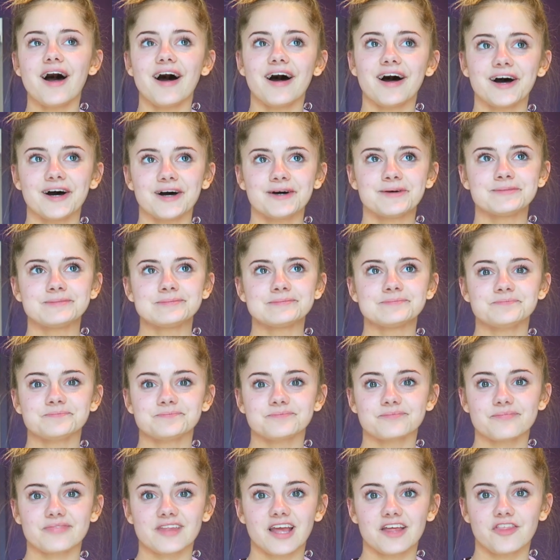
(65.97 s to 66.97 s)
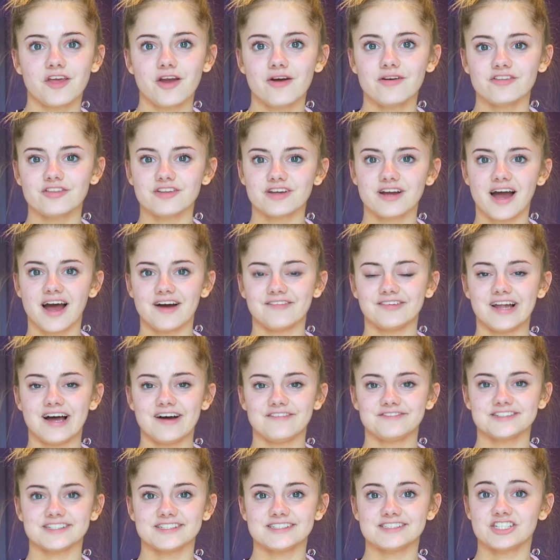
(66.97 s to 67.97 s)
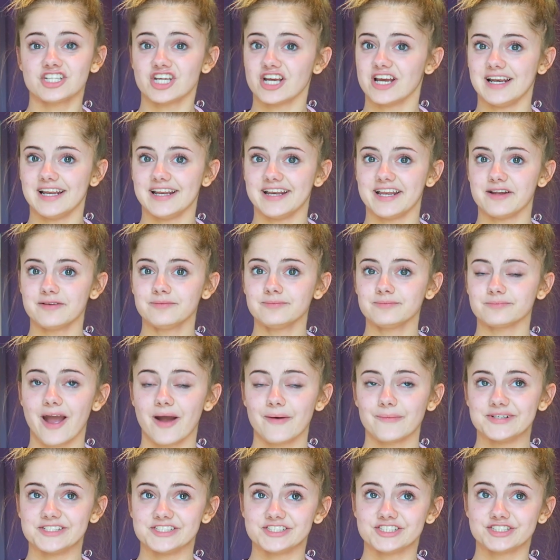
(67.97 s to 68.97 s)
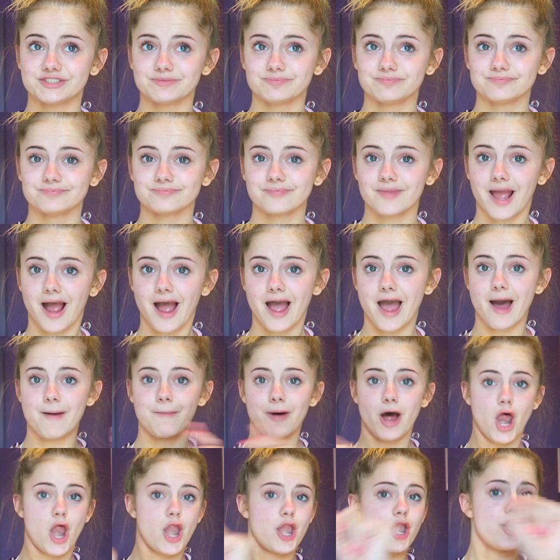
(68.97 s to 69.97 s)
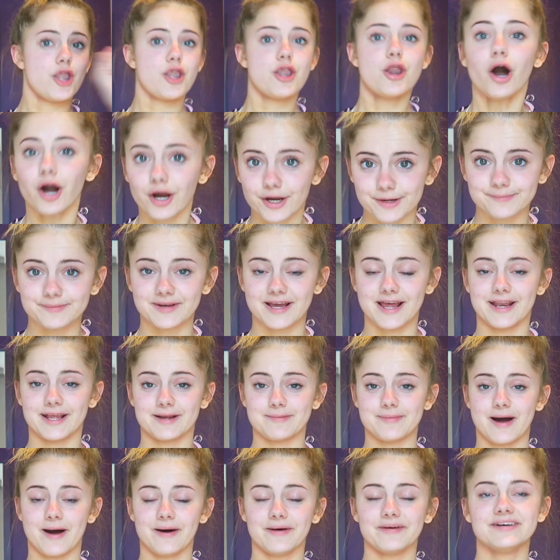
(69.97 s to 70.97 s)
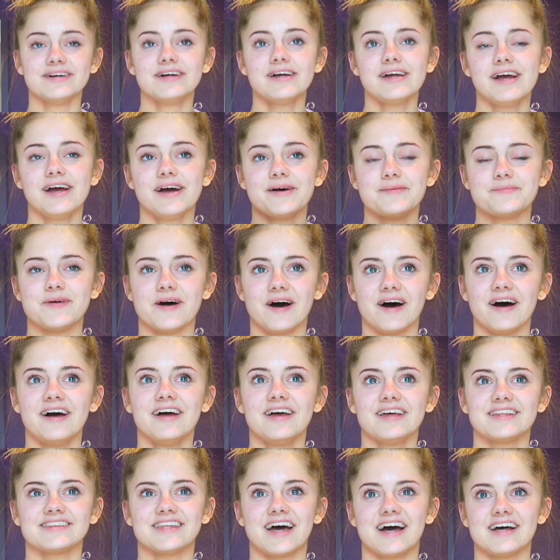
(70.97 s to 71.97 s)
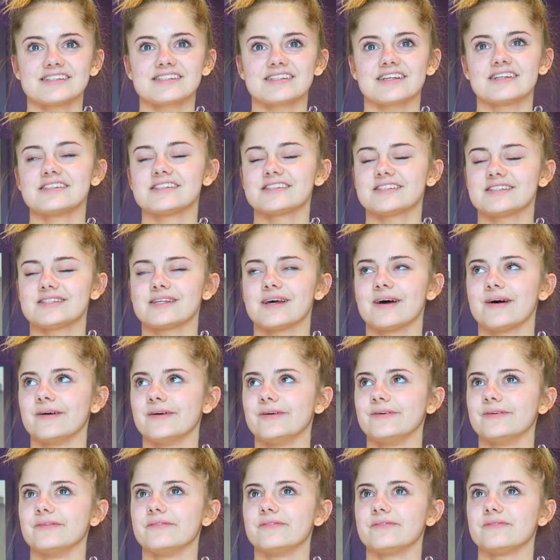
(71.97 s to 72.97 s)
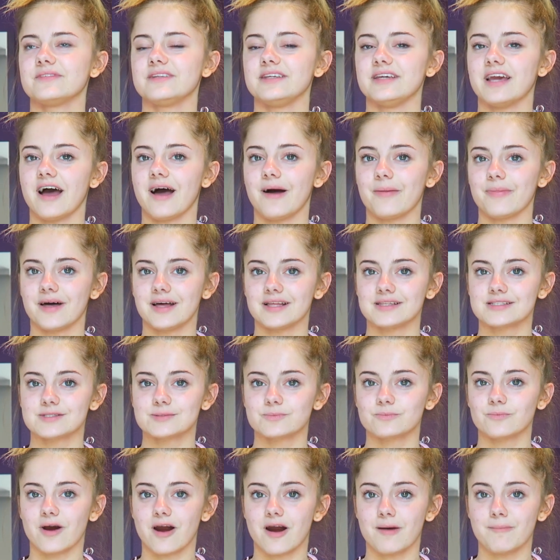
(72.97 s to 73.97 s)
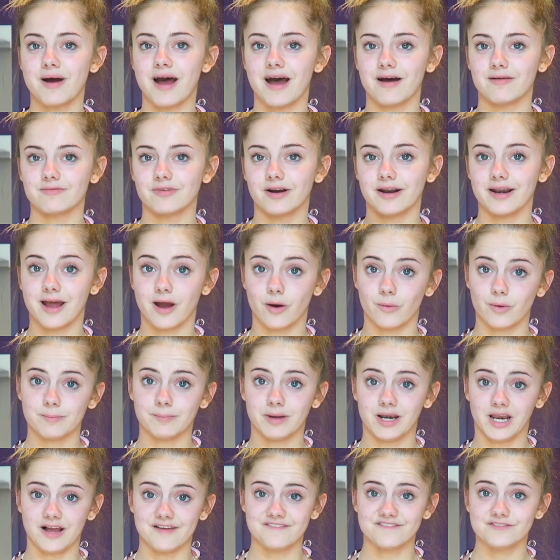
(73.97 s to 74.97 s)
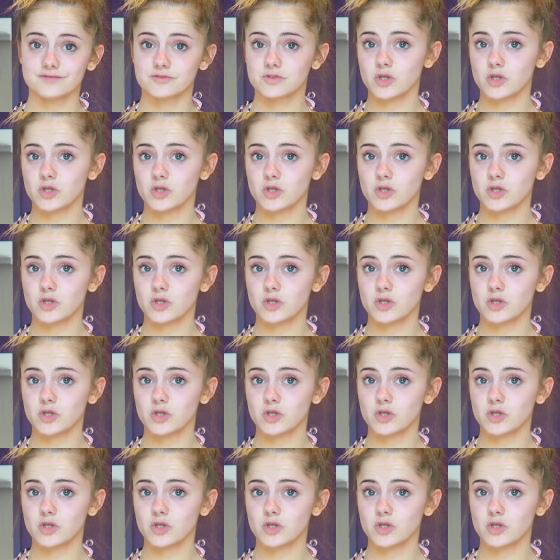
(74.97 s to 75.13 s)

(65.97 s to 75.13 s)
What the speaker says: The only thing I have left is cheerleading, which I am not complaining about, but that's, so yeah, that's where I'm at right now in my life.